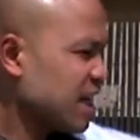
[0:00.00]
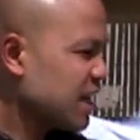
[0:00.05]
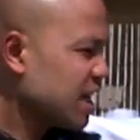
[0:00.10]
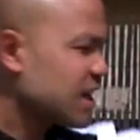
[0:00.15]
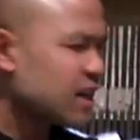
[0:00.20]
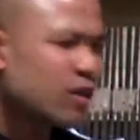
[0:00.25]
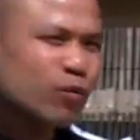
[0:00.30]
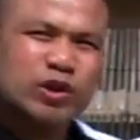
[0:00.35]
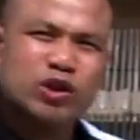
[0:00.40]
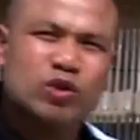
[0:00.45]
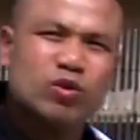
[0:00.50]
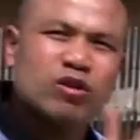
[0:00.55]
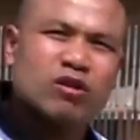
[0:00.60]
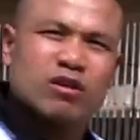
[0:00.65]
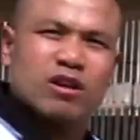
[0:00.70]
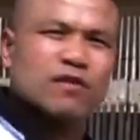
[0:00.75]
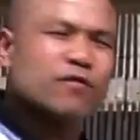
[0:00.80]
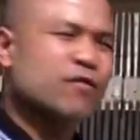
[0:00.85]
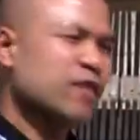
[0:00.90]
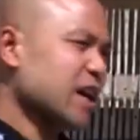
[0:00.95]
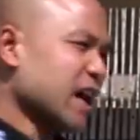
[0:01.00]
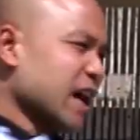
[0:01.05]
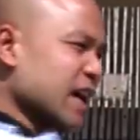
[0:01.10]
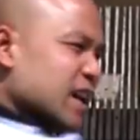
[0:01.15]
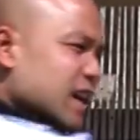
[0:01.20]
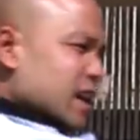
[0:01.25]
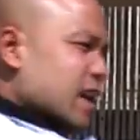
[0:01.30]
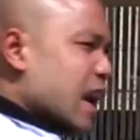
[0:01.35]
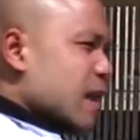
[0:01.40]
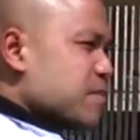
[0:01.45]
Then we do a lot of things like
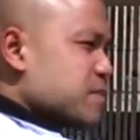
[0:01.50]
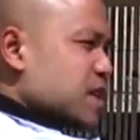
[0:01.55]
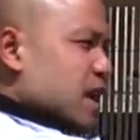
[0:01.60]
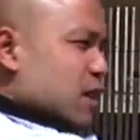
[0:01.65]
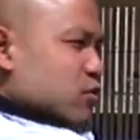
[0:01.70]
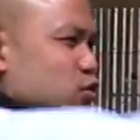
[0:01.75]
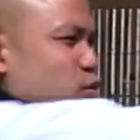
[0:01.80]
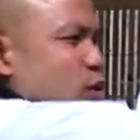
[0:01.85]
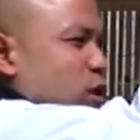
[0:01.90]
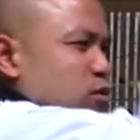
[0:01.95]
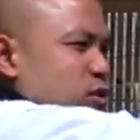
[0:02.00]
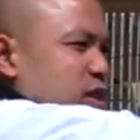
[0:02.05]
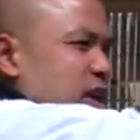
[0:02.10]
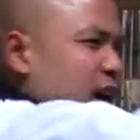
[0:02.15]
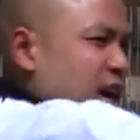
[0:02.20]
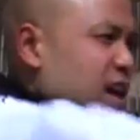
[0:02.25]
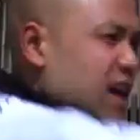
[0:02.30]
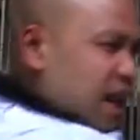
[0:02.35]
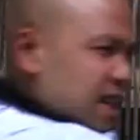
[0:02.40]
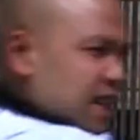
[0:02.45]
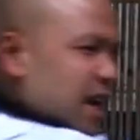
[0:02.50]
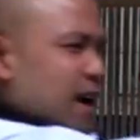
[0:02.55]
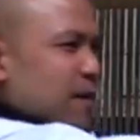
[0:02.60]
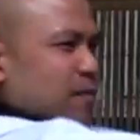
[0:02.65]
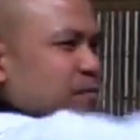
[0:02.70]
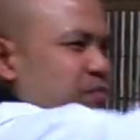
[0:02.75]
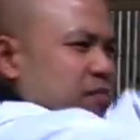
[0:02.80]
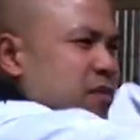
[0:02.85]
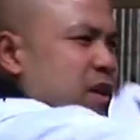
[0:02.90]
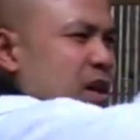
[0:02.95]
lap sao throw, yeah, like that,
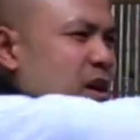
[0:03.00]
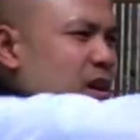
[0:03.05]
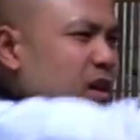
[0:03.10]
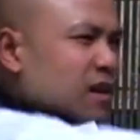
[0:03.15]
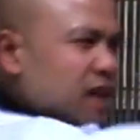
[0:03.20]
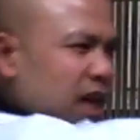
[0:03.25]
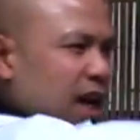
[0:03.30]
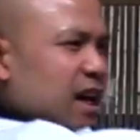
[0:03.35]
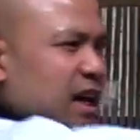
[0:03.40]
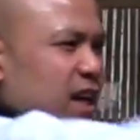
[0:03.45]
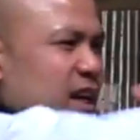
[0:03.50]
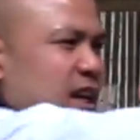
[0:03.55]
okay?